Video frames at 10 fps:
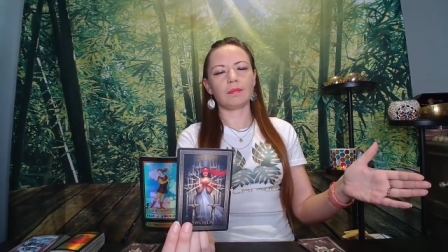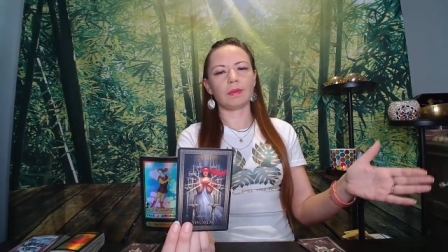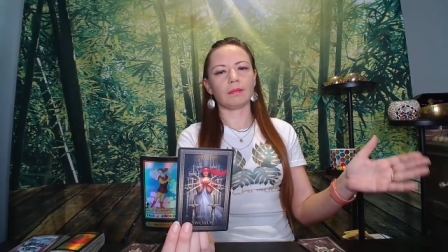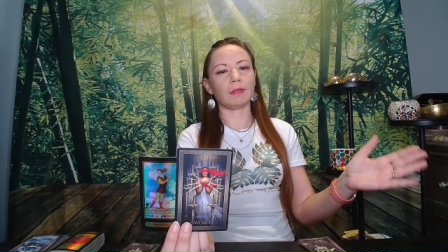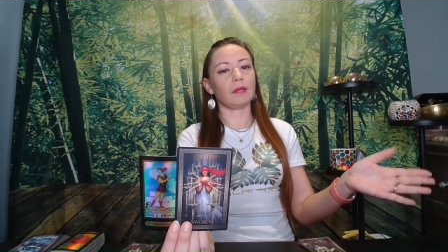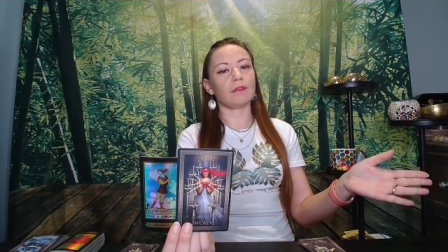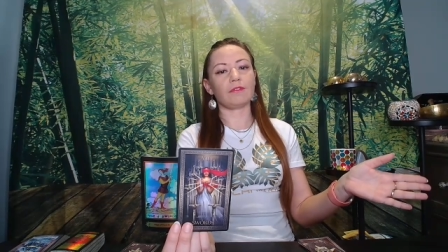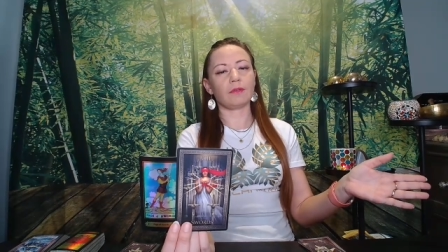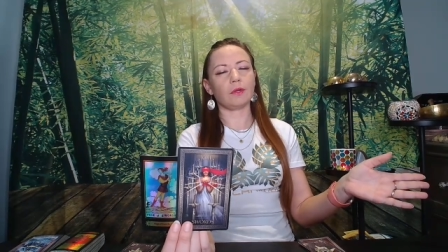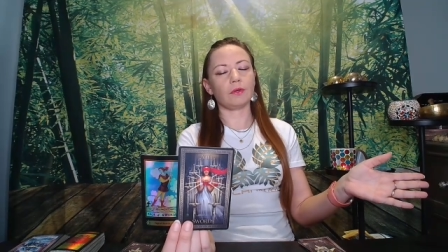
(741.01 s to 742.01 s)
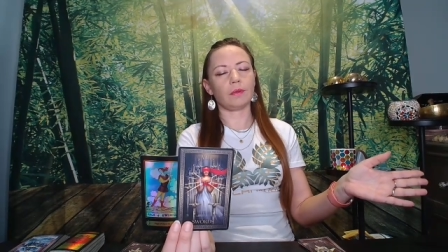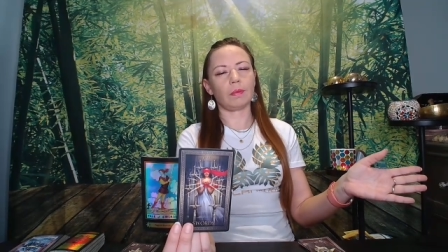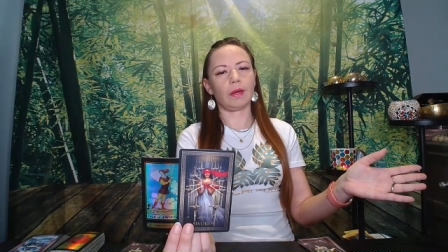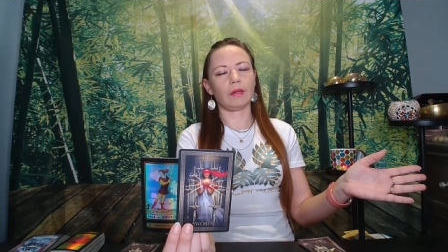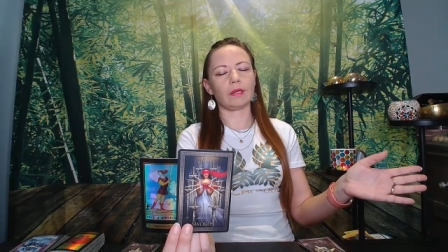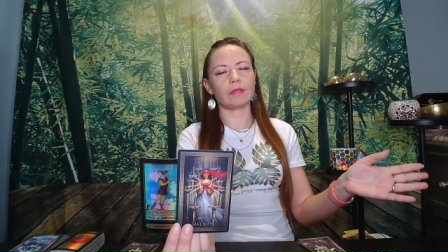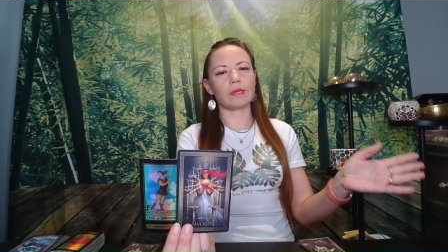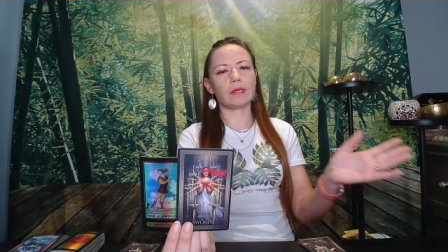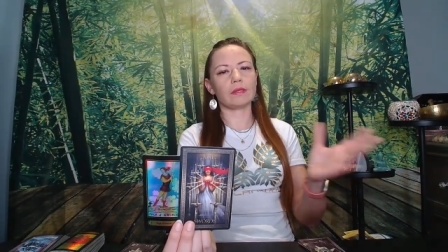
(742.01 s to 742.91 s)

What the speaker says: but I'm not gonna feel good about it.